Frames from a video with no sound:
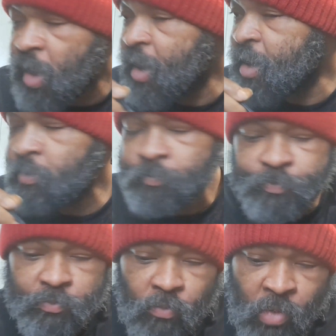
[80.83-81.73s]
And
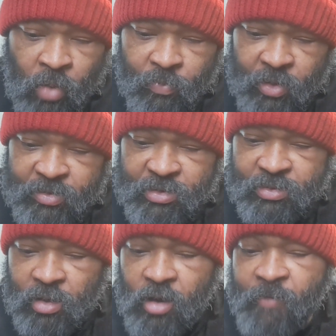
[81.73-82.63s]
this
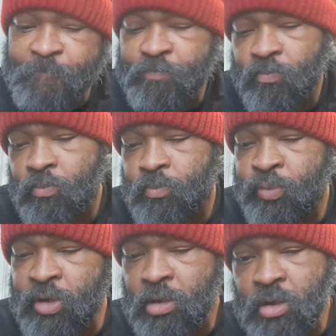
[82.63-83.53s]
is pretty